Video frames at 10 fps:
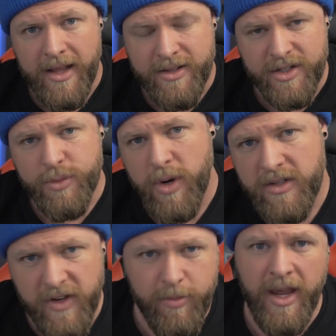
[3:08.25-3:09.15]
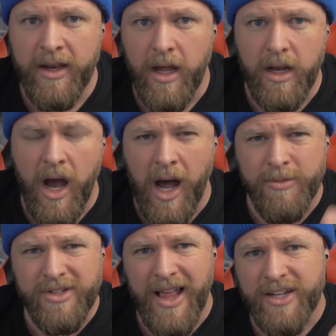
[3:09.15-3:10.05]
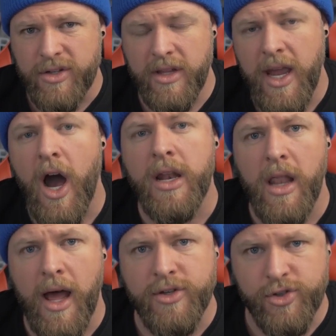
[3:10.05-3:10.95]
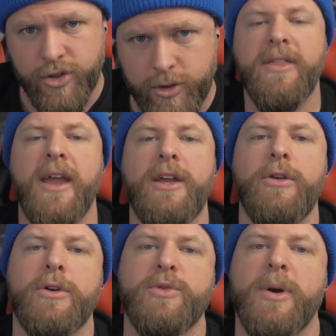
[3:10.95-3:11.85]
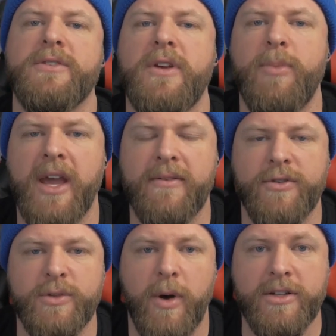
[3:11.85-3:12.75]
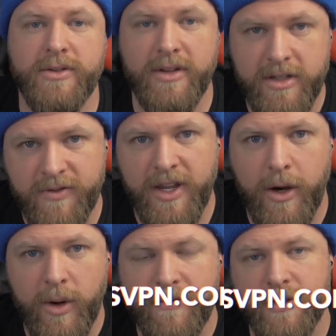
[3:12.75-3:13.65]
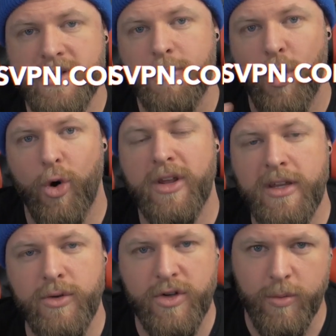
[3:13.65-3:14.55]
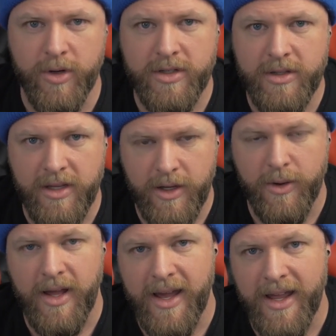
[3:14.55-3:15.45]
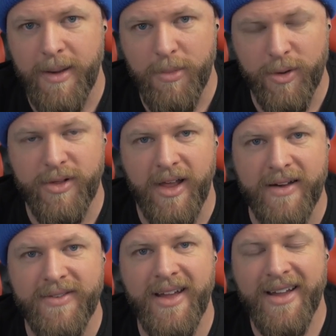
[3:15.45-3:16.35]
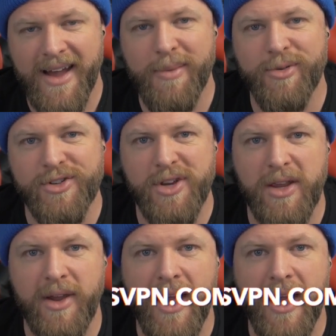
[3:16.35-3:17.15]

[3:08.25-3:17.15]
That's expressvpn.com/LeonLush. Big thank you to ExpressVPN for sponsoring this video and for supporting YouTubers that you and I both love. I appreciate you